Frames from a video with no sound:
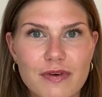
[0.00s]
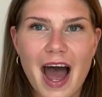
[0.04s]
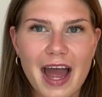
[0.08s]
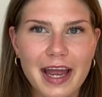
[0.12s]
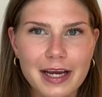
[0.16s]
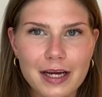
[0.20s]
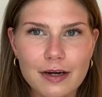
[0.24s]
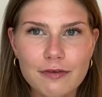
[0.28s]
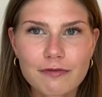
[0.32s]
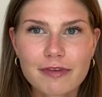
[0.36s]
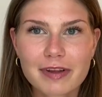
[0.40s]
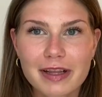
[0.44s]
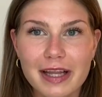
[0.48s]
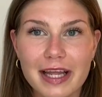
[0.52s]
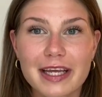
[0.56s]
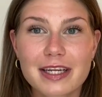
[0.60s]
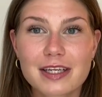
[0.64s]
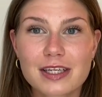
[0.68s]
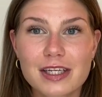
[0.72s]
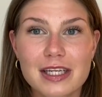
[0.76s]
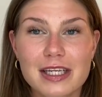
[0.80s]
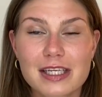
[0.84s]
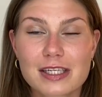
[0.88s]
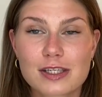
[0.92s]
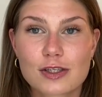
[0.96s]
I can relate
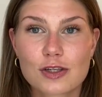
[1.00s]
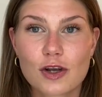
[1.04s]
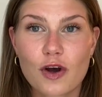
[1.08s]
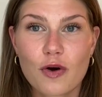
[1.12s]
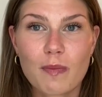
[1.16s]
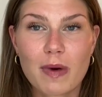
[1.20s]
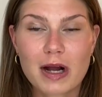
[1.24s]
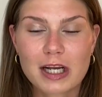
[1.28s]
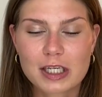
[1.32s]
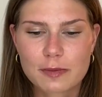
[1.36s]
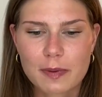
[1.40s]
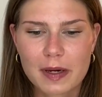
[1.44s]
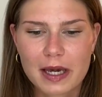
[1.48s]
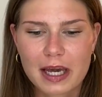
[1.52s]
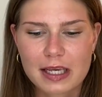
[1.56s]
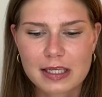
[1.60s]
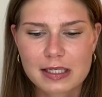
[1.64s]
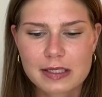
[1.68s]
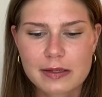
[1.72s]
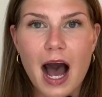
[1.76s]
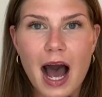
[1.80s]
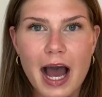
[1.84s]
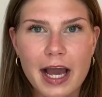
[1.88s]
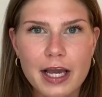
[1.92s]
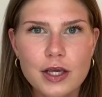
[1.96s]
to this so much because
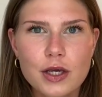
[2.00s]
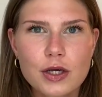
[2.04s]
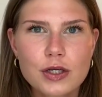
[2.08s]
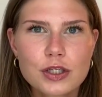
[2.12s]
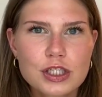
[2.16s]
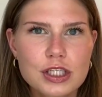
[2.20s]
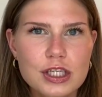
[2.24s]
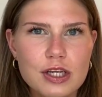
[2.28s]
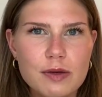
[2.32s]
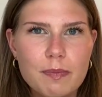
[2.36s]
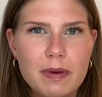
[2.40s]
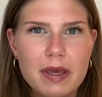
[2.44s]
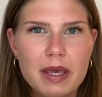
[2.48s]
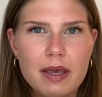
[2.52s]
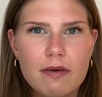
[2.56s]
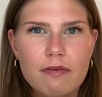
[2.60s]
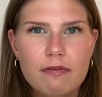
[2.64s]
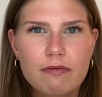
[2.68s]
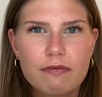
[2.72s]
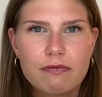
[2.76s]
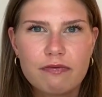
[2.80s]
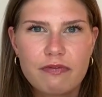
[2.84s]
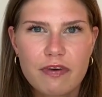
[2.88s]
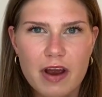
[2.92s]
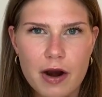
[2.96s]
I used to be
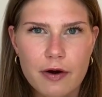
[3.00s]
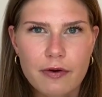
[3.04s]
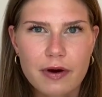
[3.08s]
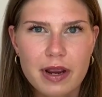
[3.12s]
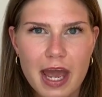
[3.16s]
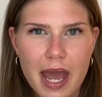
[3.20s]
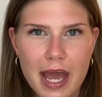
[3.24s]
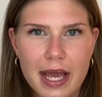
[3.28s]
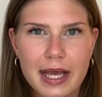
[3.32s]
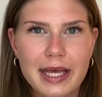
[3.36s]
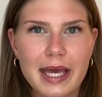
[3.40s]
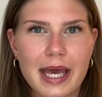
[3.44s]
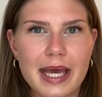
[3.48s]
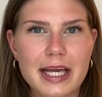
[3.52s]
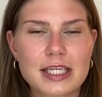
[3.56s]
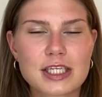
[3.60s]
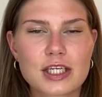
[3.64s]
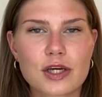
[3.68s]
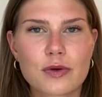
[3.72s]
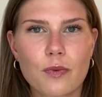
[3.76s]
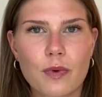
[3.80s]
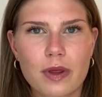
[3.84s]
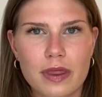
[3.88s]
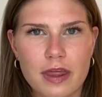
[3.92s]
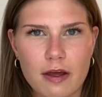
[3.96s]
very
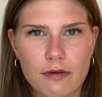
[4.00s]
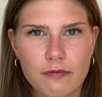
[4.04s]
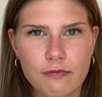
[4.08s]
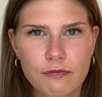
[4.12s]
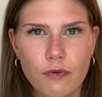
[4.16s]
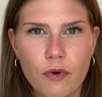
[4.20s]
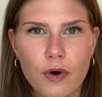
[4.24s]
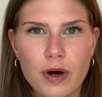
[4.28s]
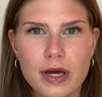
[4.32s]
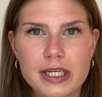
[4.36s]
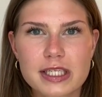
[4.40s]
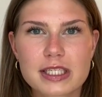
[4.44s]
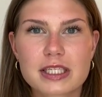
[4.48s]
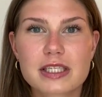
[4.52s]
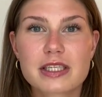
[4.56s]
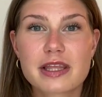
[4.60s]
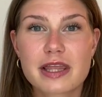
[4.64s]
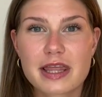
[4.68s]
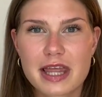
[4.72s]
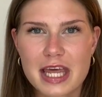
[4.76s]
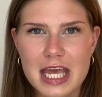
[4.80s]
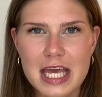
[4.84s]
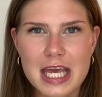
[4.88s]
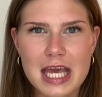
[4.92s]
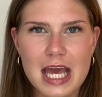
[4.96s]
engaging with that voice,
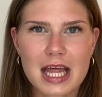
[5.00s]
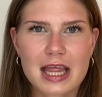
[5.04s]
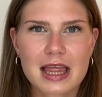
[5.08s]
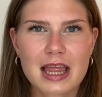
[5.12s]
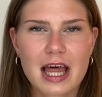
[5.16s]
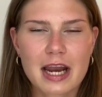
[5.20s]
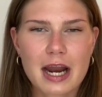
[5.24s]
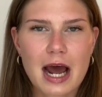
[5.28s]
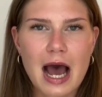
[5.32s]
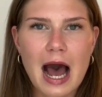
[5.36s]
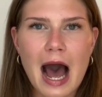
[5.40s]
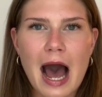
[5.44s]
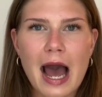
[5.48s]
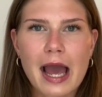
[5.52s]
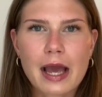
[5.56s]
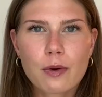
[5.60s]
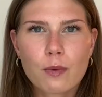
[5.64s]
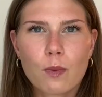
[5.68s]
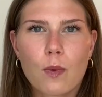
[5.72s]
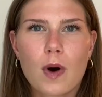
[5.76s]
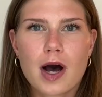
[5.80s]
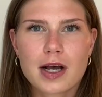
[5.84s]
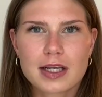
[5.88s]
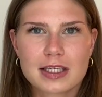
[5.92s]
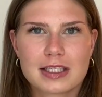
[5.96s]
thinking that I
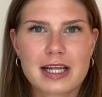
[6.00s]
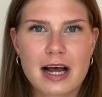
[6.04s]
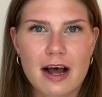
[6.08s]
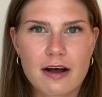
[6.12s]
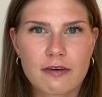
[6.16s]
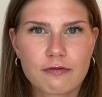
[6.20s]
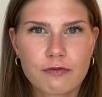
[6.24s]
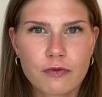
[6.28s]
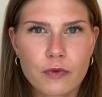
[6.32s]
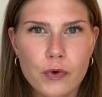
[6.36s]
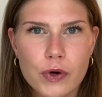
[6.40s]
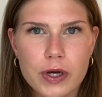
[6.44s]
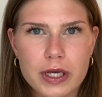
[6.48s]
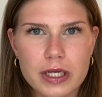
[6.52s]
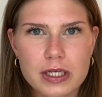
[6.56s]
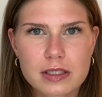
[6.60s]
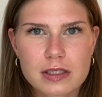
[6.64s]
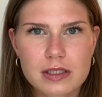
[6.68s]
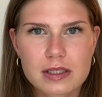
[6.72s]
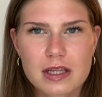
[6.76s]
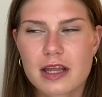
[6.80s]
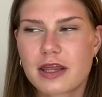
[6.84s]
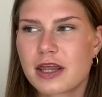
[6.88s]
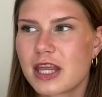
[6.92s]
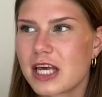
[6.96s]
was that voice.
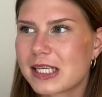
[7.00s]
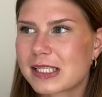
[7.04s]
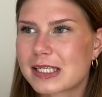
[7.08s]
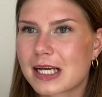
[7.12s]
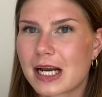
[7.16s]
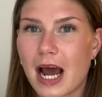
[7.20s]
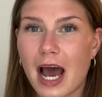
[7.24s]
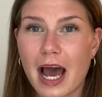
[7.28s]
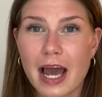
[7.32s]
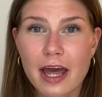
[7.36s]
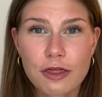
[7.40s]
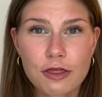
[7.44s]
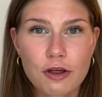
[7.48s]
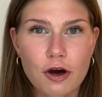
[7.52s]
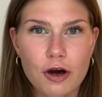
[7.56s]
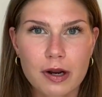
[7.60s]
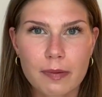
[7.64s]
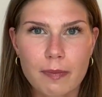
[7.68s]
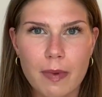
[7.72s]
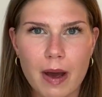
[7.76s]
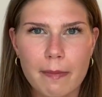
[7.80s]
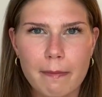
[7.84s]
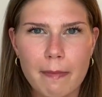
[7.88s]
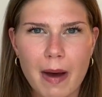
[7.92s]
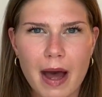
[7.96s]
The things that I thought in
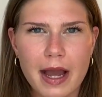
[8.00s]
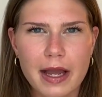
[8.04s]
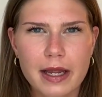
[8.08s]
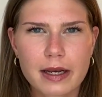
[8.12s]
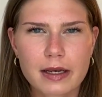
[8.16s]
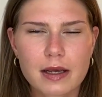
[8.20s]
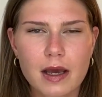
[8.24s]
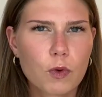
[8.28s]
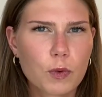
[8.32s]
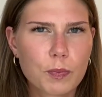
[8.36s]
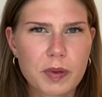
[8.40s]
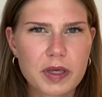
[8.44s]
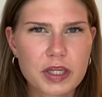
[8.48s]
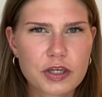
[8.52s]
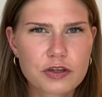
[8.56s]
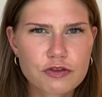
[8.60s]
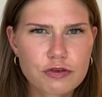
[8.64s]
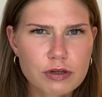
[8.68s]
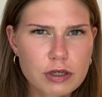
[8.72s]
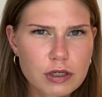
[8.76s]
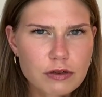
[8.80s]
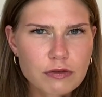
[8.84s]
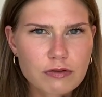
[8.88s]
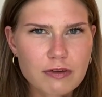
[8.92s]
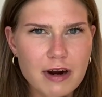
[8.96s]
my mind would be
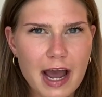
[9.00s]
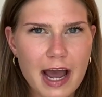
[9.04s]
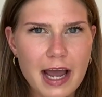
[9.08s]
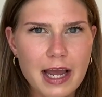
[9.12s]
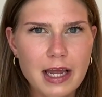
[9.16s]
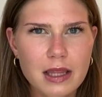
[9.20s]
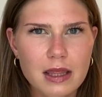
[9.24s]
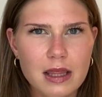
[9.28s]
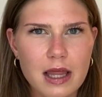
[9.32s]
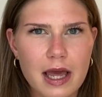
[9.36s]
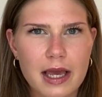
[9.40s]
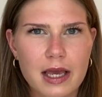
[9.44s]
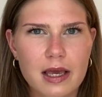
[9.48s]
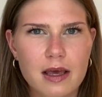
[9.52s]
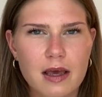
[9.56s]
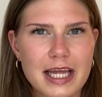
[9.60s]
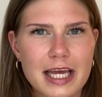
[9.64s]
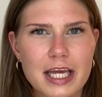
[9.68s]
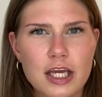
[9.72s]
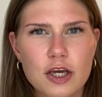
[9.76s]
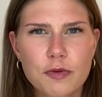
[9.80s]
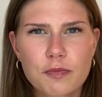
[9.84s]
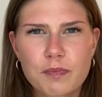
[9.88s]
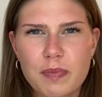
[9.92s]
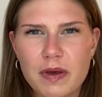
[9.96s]
true, right? Like they
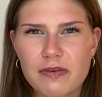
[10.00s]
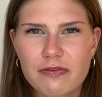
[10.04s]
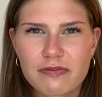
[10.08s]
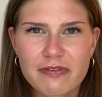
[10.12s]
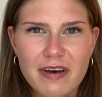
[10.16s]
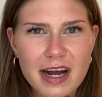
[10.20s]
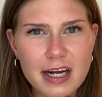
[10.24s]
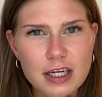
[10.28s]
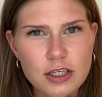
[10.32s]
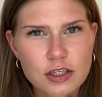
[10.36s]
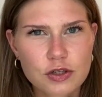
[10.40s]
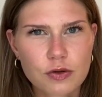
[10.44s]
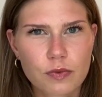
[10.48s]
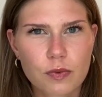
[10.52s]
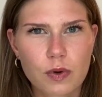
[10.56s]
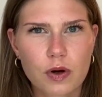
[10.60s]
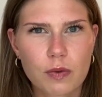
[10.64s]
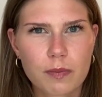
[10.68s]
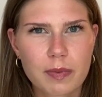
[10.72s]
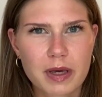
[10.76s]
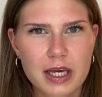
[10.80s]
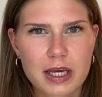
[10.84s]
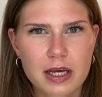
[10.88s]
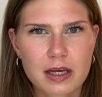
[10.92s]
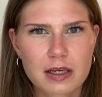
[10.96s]
could be factual
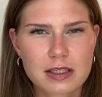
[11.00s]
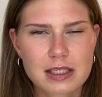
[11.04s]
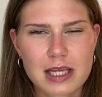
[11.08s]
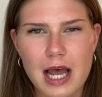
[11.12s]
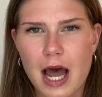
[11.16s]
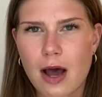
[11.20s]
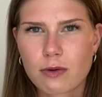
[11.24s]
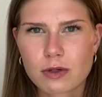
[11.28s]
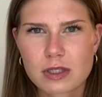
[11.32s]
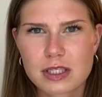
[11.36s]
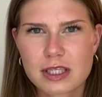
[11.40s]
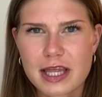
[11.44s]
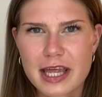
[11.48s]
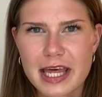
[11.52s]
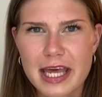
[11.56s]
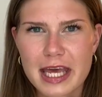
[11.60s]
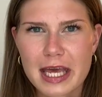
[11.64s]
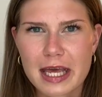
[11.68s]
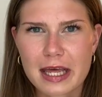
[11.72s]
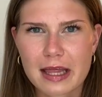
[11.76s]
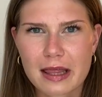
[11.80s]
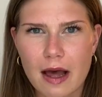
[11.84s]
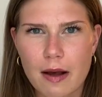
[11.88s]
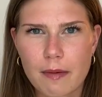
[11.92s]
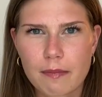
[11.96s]
because I was
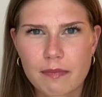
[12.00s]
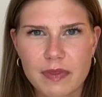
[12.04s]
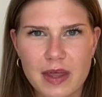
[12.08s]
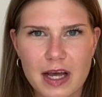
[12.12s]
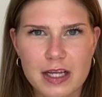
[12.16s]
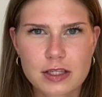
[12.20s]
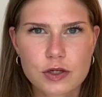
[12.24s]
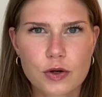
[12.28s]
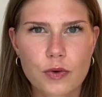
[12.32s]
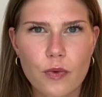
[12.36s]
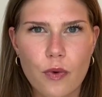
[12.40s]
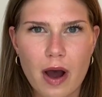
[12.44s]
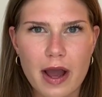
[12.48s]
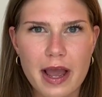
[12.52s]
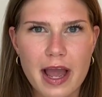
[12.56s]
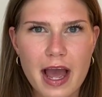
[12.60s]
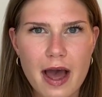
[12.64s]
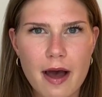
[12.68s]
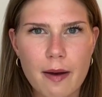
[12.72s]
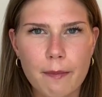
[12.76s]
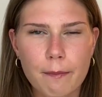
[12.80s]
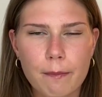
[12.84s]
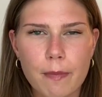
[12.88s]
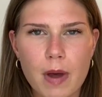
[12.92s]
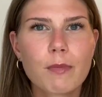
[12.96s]
thinking them. That's who I am.